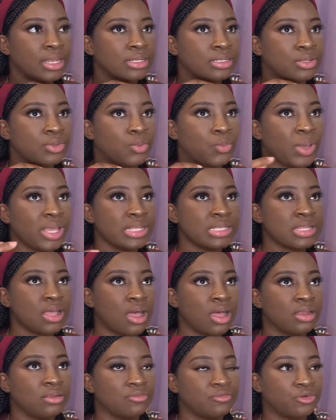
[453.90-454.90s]
went
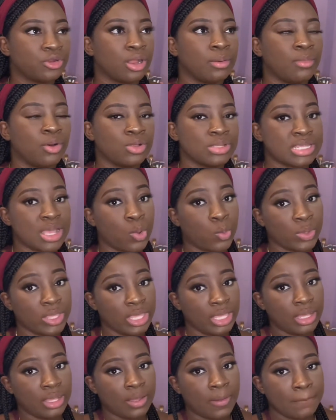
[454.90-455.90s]
on for about a
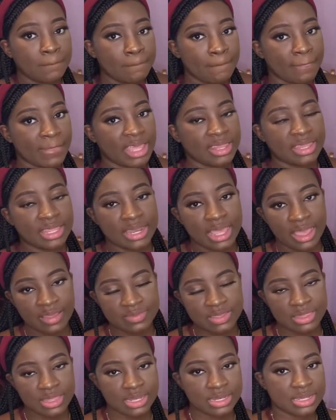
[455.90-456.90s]
week, and then
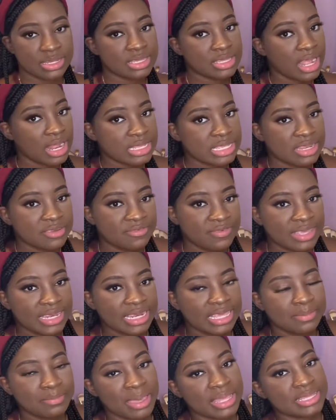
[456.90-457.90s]
after that it started
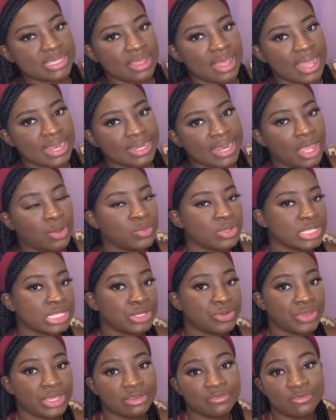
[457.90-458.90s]
feeling better, and I was
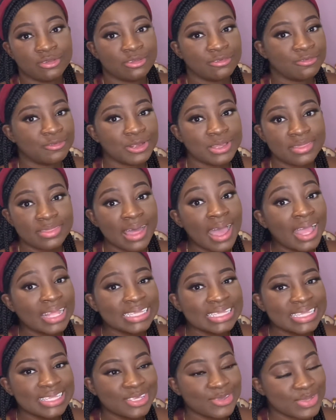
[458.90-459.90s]
grateful for that.
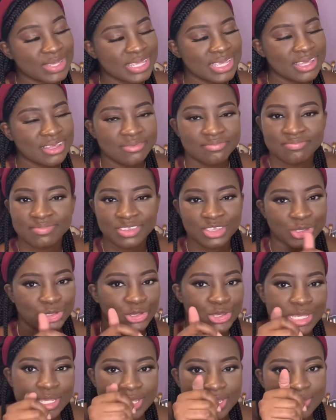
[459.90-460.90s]
You see,
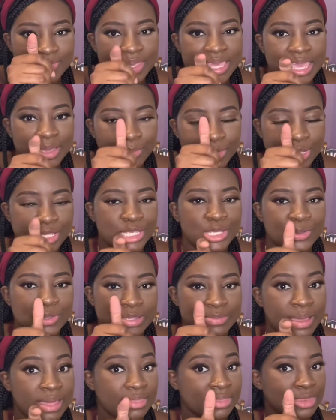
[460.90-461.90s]
just to be able to use
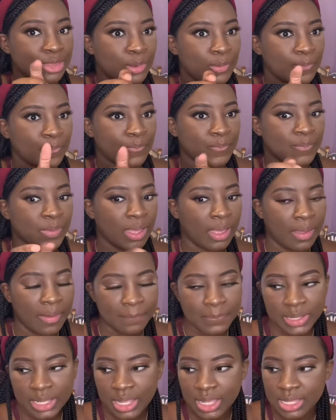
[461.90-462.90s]
my thumb,
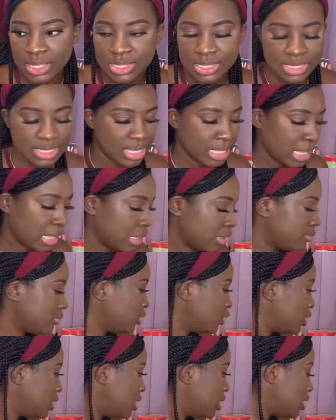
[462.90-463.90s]
because yeah,
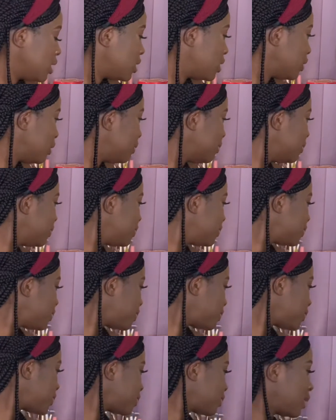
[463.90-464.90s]
you need a thumb.
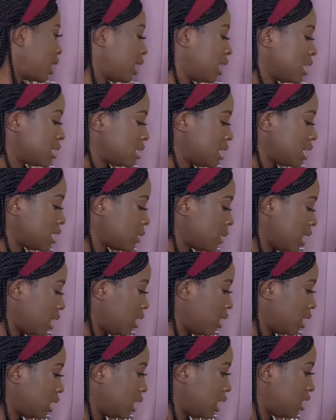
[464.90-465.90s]
I guess that's why
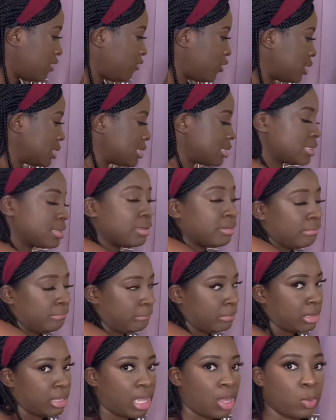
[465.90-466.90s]
God gave us
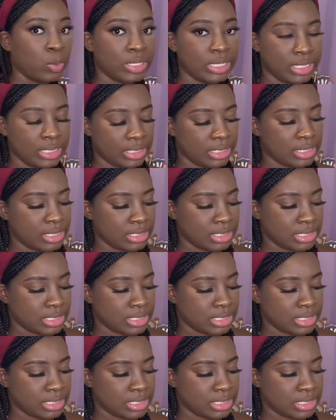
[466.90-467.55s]
how we need it.